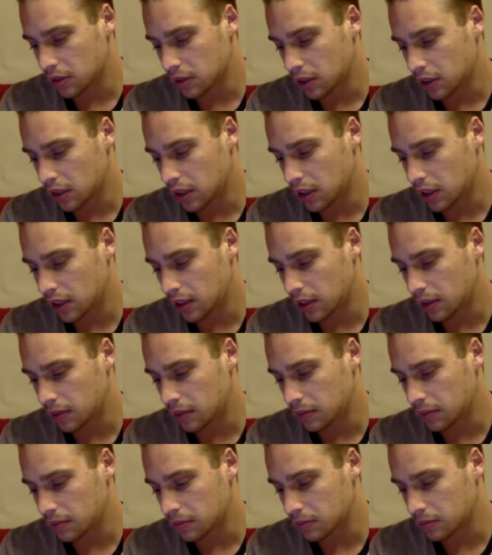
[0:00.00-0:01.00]

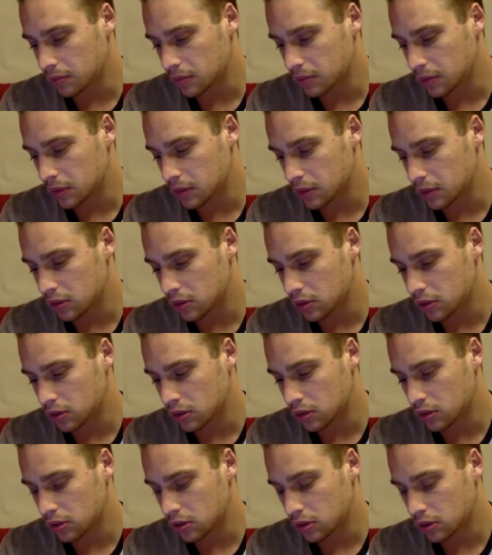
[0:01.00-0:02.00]
Um,
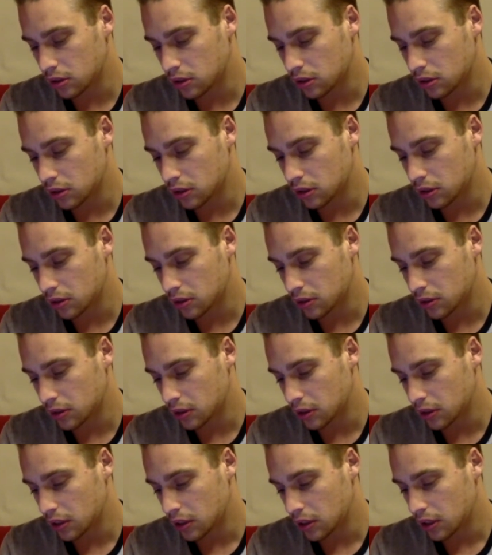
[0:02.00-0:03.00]

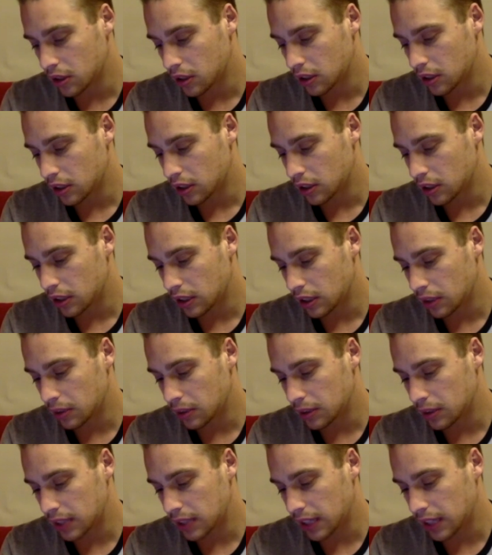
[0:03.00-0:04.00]
he
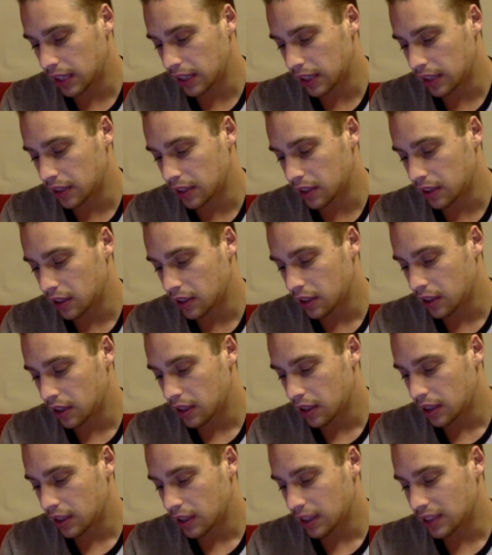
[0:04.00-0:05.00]
was saying
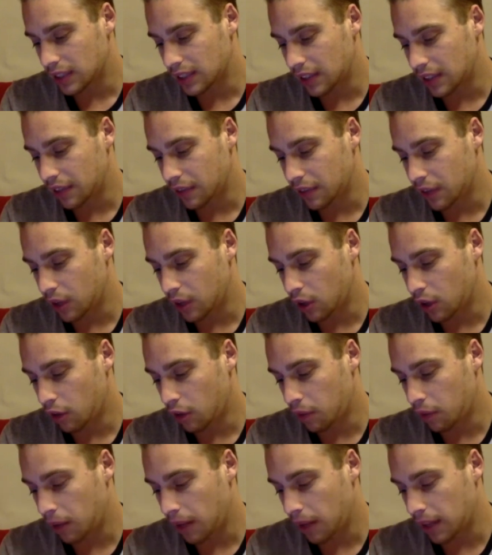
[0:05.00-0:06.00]
there's definitely a lot
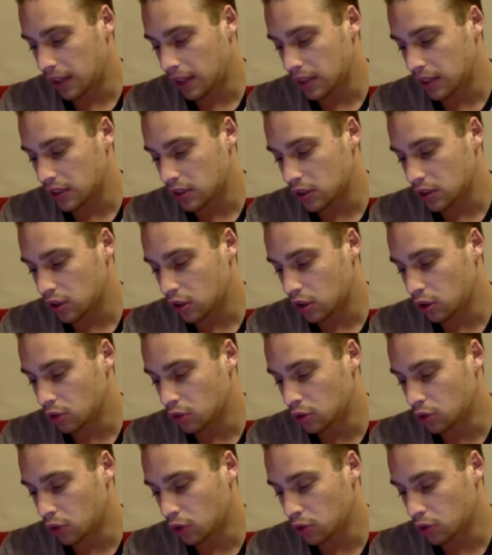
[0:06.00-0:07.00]
of players who
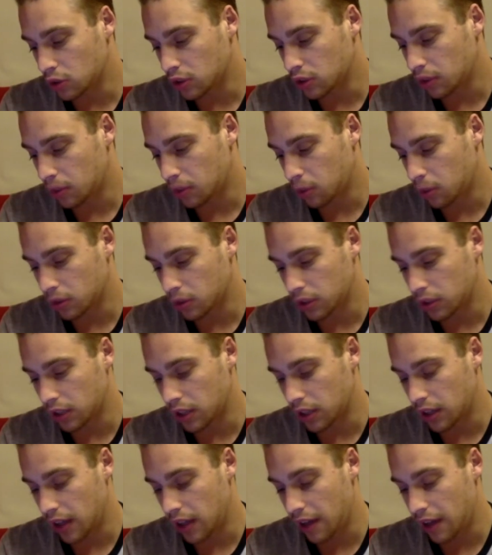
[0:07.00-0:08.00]
don't
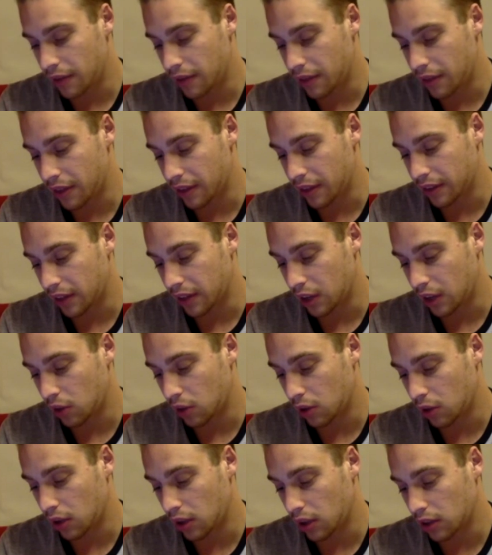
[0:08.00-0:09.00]
subordinate everything their
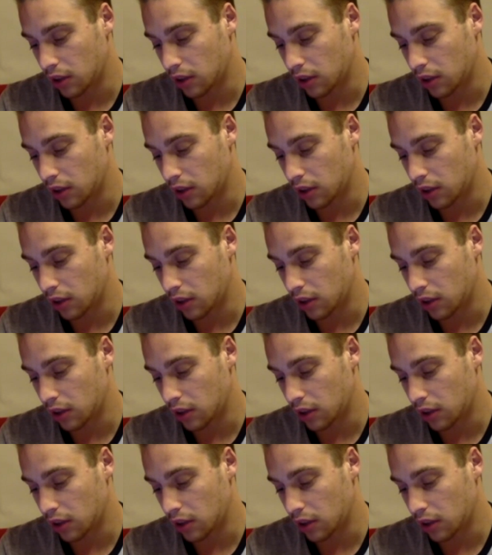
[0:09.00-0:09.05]
whole